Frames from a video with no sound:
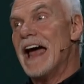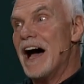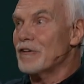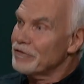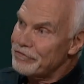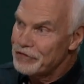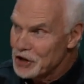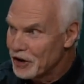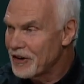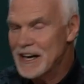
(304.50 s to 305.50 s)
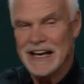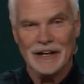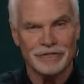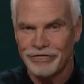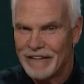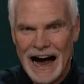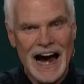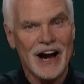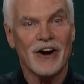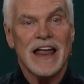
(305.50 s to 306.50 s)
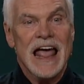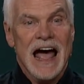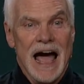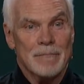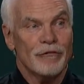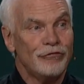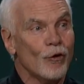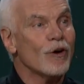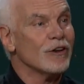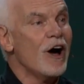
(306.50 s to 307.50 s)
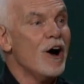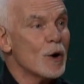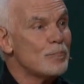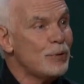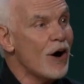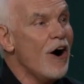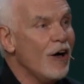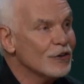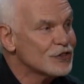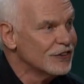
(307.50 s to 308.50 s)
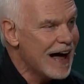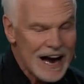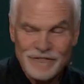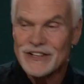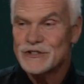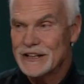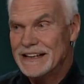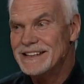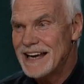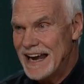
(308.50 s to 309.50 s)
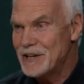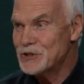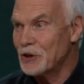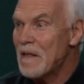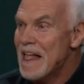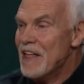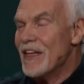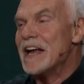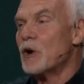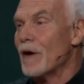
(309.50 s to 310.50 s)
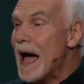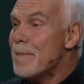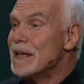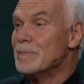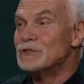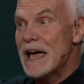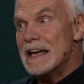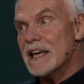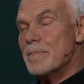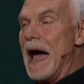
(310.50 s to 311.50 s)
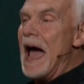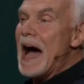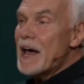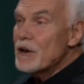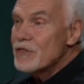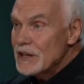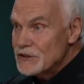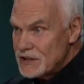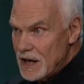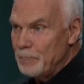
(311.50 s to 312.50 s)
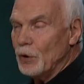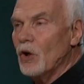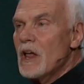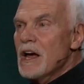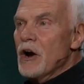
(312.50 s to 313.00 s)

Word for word: down fury and fire. And before long, Paul's life is in danger. They grab him, take him out of the temple,